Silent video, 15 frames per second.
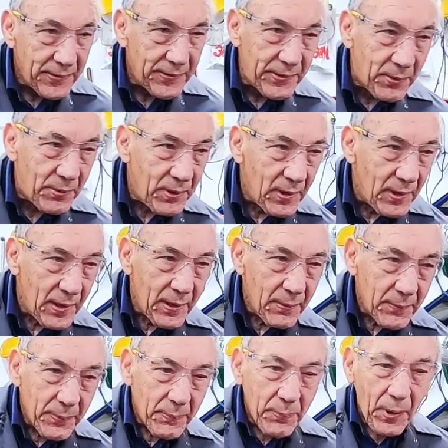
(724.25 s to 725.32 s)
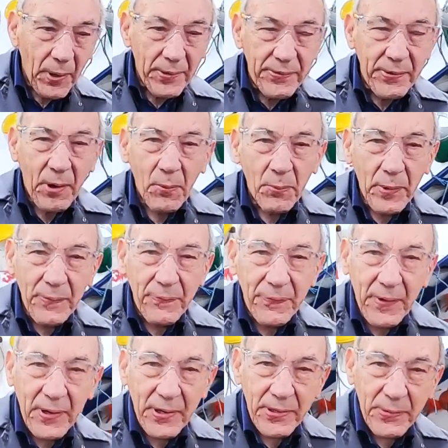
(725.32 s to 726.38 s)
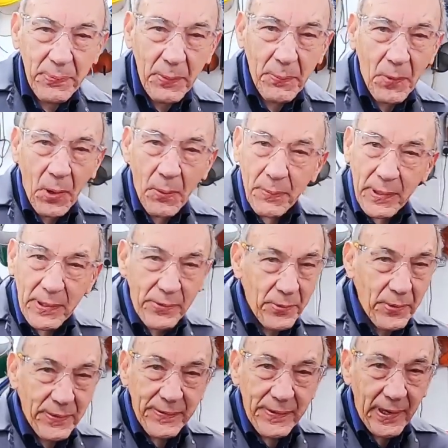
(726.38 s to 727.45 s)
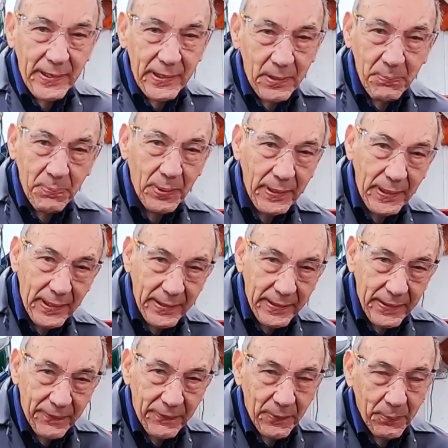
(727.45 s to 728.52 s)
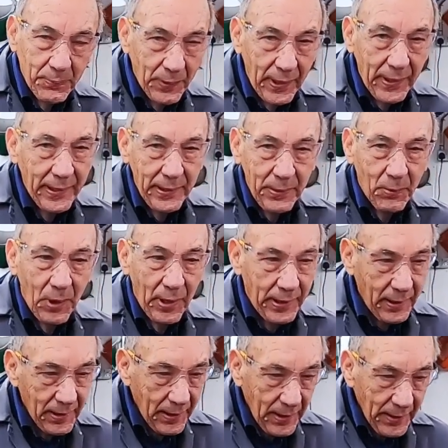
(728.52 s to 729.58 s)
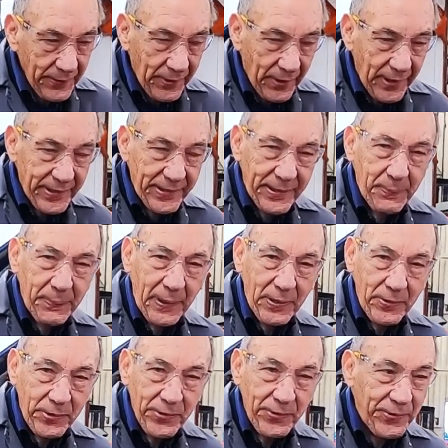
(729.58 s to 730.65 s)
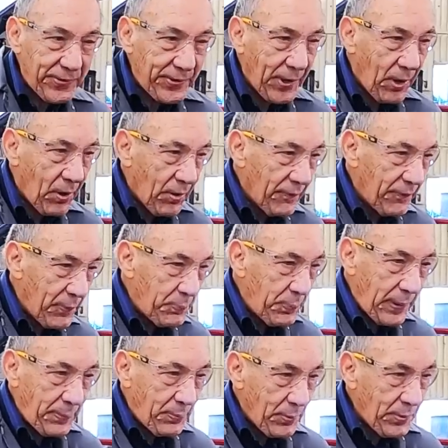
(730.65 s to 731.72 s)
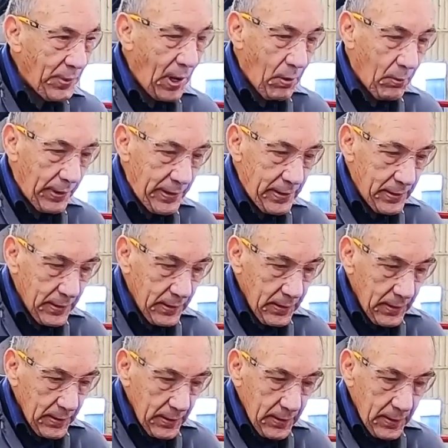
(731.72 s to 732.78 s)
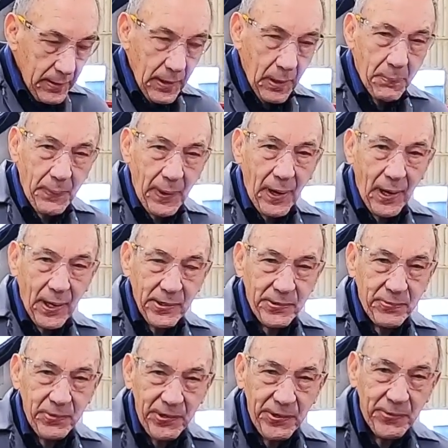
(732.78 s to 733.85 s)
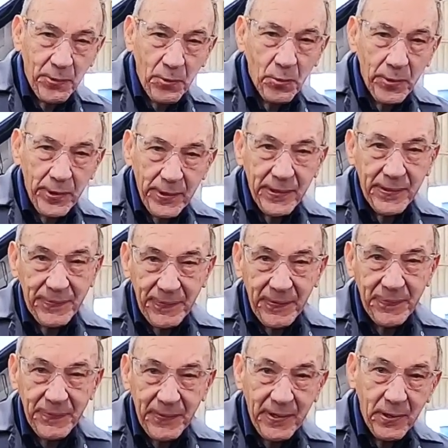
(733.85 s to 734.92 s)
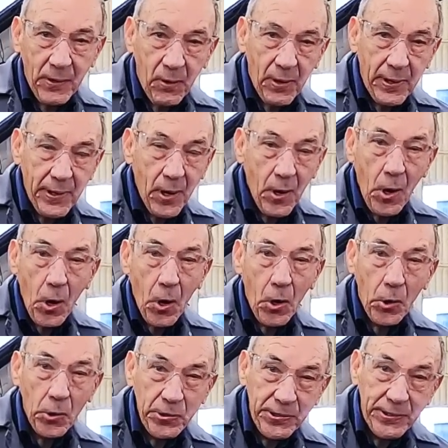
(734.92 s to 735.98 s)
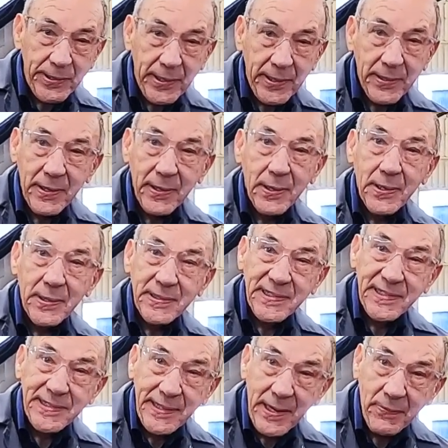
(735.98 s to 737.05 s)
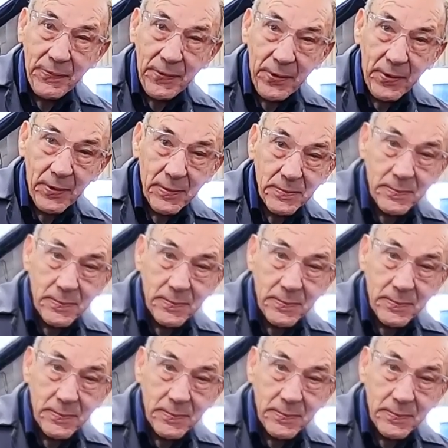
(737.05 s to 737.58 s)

So by the time we finish, we might be doing something completely different. But anyway, so this would be a good start for people knowing about us restoring this 59 Austin 7.